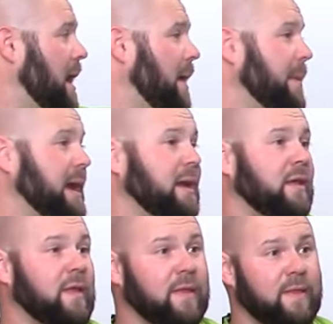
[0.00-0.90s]
I mean,
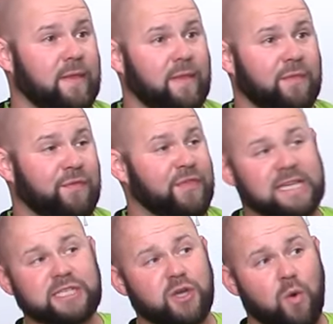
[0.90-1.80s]

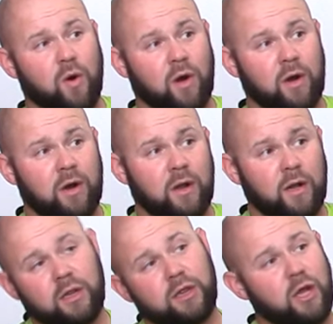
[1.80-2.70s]
this door
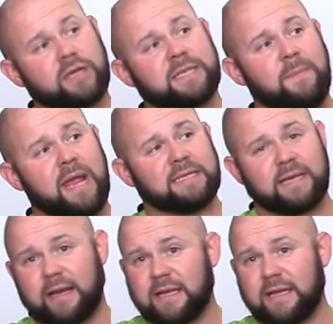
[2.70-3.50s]
looks amazing.